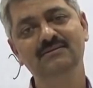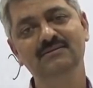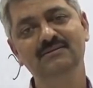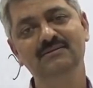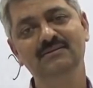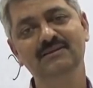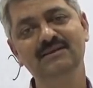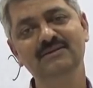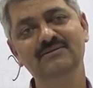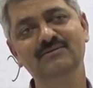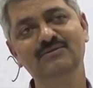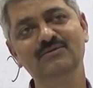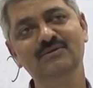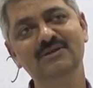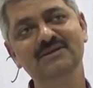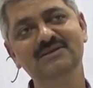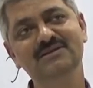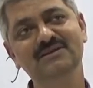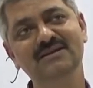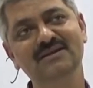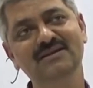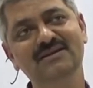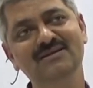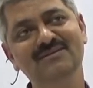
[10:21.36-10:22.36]
then you will
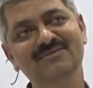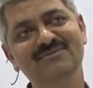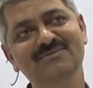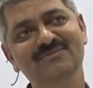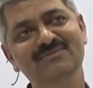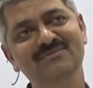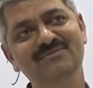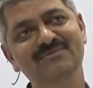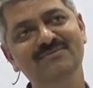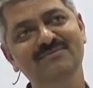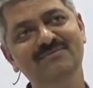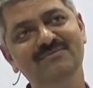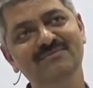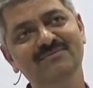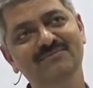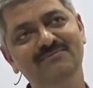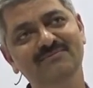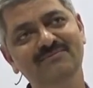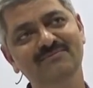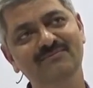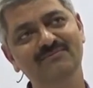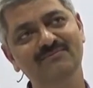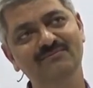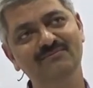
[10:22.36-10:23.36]
say,
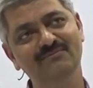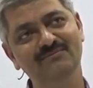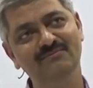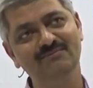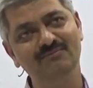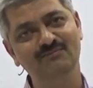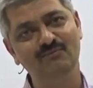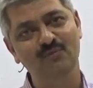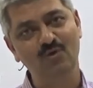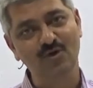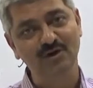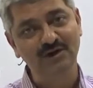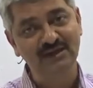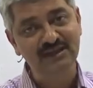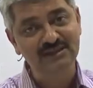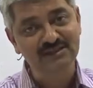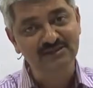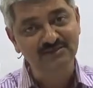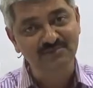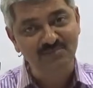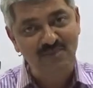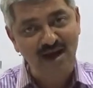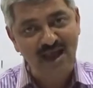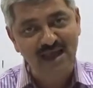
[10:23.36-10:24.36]
what
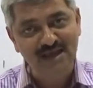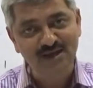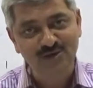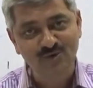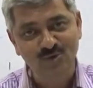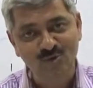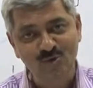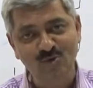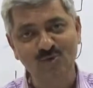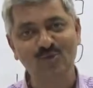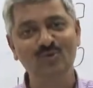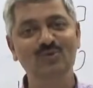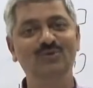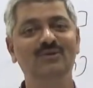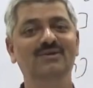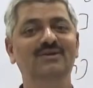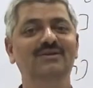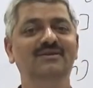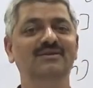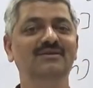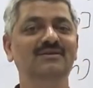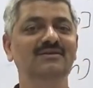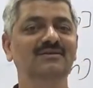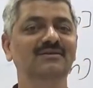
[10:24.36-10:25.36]
is my role?
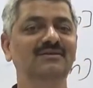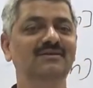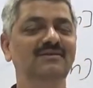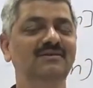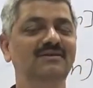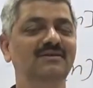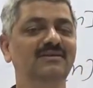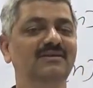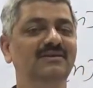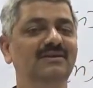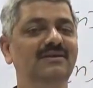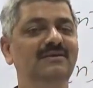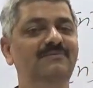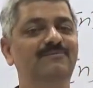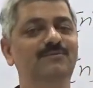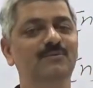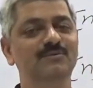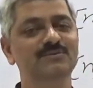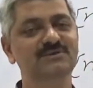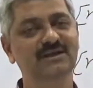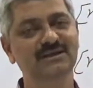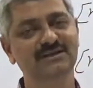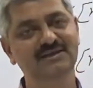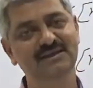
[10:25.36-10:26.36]
If
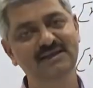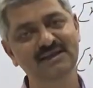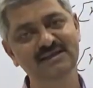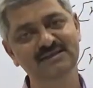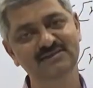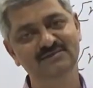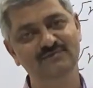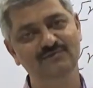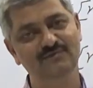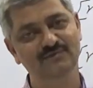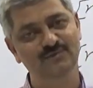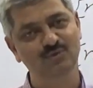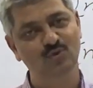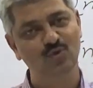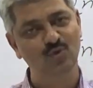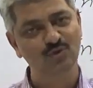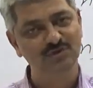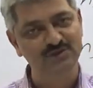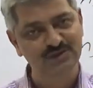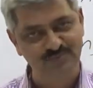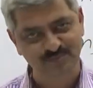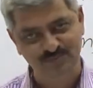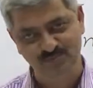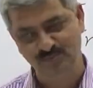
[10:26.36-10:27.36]
Professor Gadre's
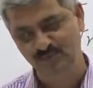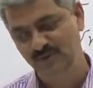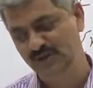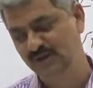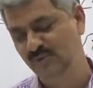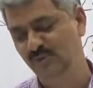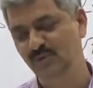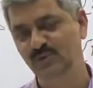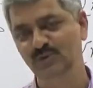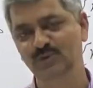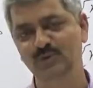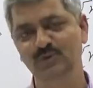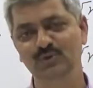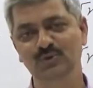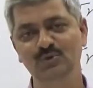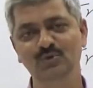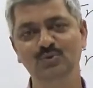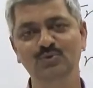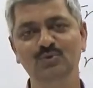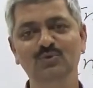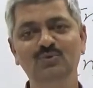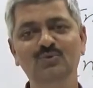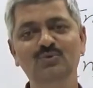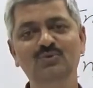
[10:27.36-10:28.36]
course is given to you,
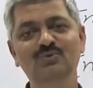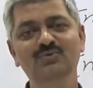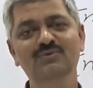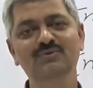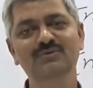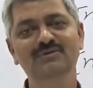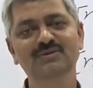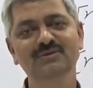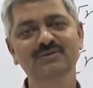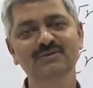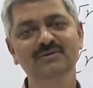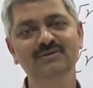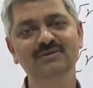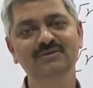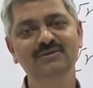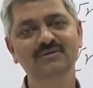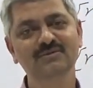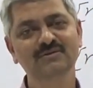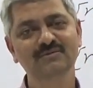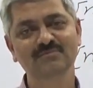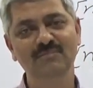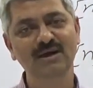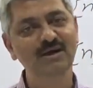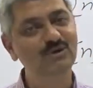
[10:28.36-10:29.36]

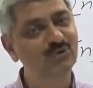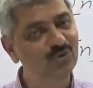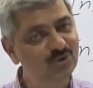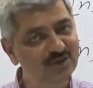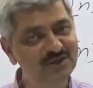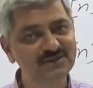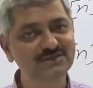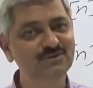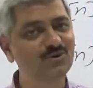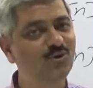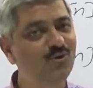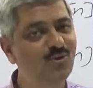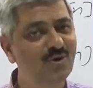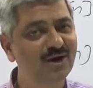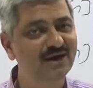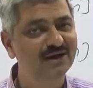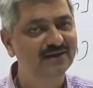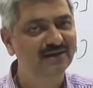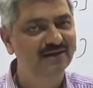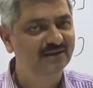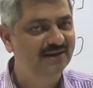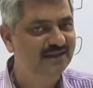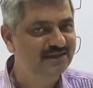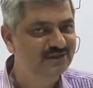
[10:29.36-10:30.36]
my role is
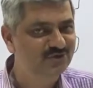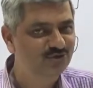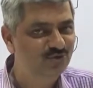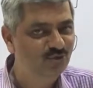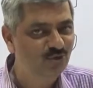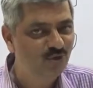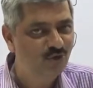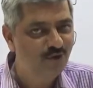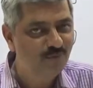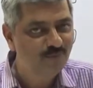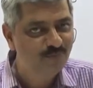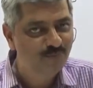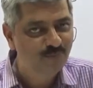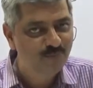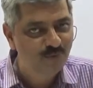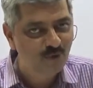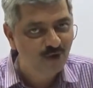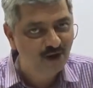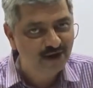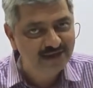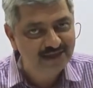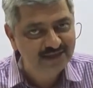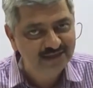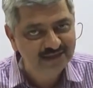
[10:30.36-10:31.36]
over. There is no
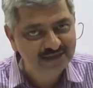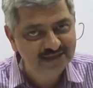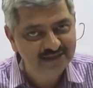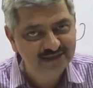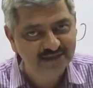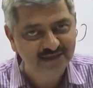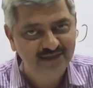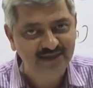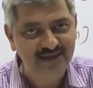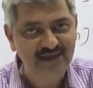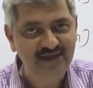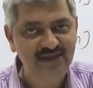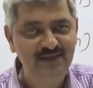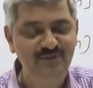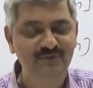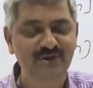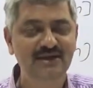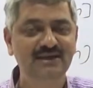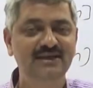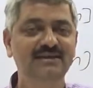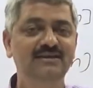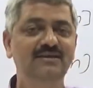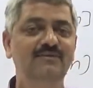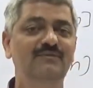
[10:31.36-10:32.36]
point in
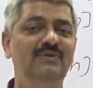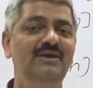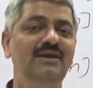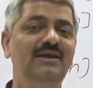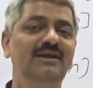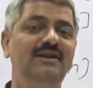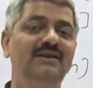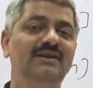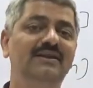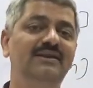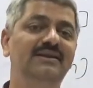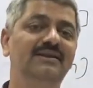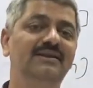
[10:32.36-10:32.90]
reinventing the wheel.